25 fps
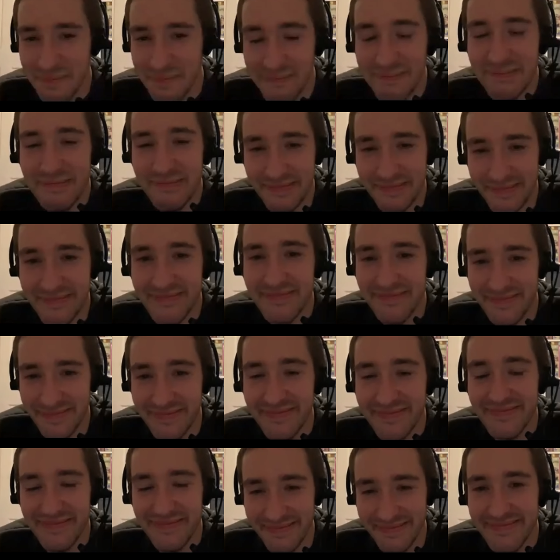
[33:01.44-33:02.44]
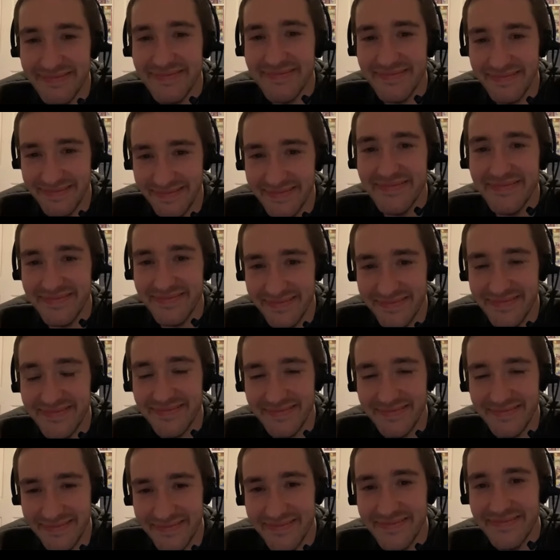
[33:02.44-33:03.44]
yeah. And it's just like I would
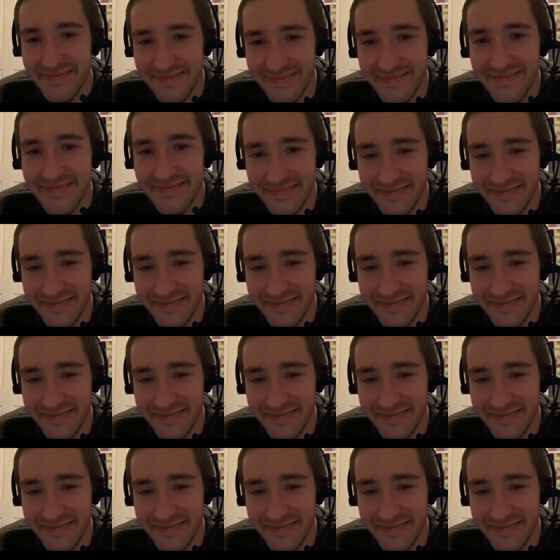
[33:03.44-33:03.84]
listen to this and I'm